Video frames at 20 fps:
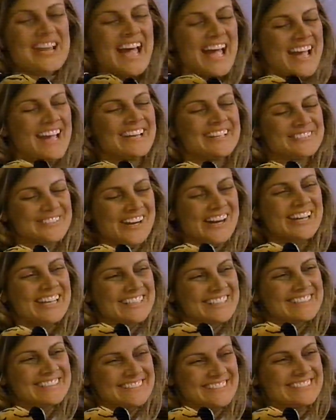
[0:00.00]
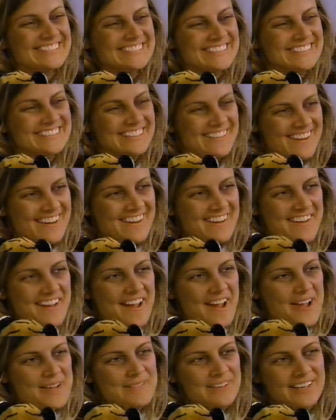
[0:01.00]
okay, right?
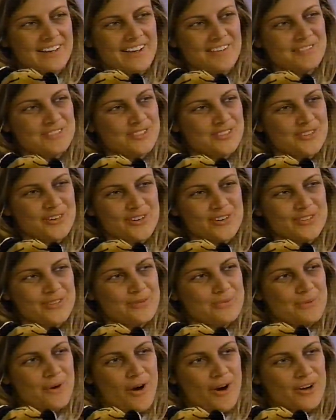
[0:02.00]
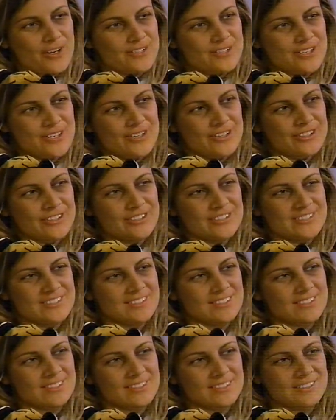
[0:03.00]
I mean, after all the wrong
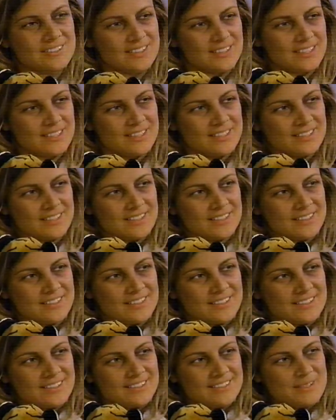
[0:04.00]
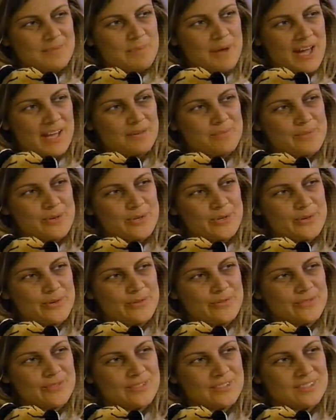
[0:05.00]
turns and the, the bad
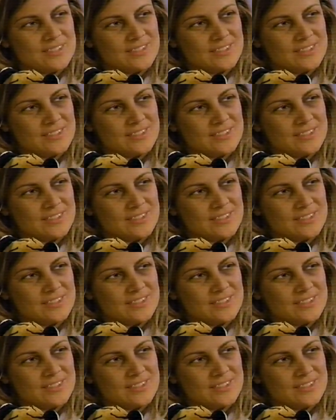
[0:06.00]
moves,